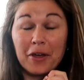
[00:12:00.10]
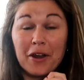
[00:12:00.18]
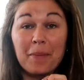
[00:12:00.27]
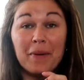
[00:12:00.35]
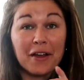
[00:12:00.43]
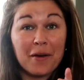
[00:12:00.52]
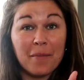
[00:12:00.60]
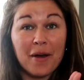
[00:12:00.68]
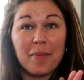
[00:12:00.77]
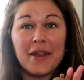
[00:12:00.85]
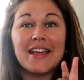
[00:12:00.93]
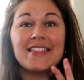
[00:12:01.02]
gonna pick them
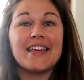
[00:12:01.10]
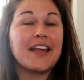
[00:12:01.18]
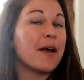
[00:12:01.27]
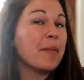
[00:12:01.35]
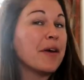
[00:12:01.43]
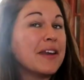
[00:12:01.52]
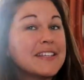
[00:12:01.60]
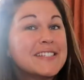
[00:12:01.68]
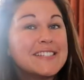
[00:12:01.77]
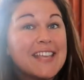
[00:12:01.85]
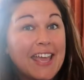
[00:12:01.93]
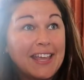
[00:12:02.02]
up, and I think I'm gonna
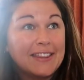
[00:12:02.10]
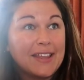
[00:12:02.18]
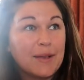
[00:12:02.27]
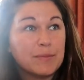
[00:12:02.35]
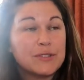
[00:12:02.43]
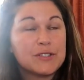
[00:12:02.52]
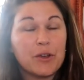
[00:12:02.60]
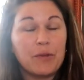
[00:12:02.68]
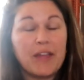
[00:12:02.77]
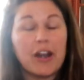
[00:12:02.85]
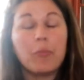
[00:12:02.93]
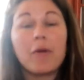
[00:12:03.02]
stain them, so
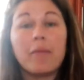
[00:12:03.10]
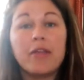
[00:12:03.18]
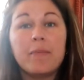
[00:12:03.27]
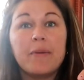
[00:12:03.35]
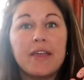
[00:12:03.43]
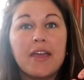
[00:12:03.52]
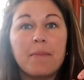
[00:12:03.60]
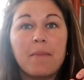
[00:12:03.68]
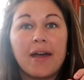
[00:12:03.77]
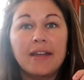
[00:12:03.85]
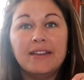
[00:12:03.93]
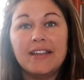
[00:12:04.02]
that'll probably be in
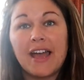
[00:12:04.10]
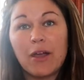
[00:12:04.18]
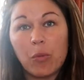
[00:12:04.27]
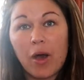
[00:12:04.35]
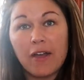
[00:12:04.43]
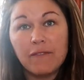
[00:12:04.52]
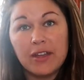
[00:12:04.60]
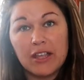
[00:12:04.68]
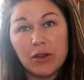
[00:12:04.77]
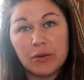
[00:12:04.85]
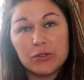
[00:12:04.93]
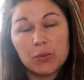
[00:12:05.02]
my DIY
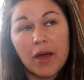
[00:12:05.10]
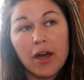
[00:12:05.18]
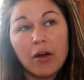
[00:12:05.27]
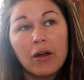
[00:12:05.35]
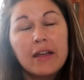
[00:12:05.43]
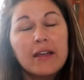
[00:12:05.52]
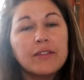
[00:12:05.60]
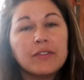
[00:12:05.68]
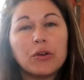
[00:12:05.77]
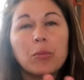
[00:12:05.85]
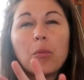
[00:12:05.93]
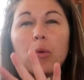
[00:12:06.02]
video as well.
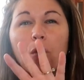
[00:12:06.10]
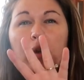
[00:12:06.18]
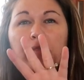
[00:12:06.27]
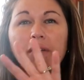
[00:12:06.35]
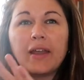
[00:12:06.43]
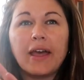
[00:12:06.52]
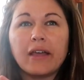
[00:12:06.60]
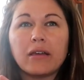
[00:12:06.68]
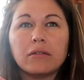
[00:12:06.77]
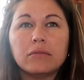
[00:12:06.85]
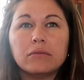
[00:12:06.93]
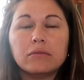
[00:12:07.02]
They're more of a like,
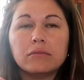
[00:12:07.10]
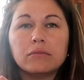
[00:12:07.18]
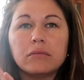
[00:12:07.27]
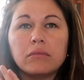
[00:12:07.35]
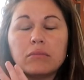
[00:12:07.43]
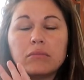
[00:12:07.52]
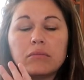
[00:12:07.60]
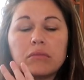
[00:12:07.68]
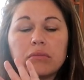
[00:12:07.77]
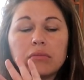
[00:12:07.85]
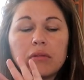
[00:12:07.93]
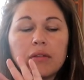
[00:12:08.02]

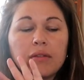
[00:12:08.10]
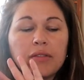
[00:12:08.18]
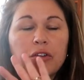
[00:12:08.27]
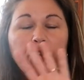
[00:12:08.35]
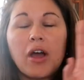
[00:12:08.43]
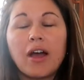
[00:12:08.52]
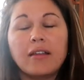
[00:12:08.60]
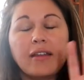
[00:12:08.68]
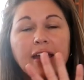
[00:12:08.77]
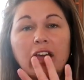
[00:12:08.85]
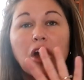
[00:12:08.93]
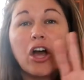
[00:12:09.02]
they're not
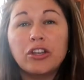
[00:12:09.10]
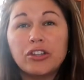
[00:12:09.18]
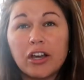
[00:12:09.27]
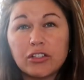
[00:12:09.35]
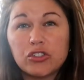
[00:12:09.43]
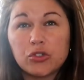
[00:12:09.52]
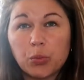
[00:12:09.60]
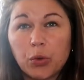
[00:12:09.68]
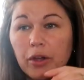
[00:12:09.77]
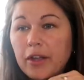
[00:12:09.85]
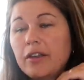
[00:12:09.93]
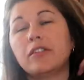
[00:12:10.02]
like an untouched
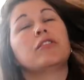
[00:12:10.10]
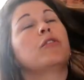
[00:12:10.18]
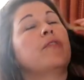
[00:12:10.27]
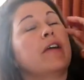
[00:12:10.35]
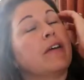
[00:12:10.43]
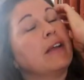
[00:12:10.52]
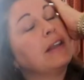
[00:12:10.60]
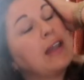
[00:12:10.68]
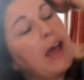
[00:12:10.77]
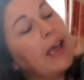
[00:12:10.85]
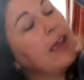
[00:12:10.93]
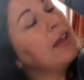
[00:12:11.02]
wood, so very
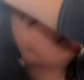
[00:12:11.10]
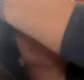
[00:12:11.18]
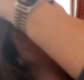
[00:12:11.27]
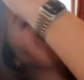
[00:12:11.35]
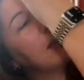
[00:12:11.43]
light, like a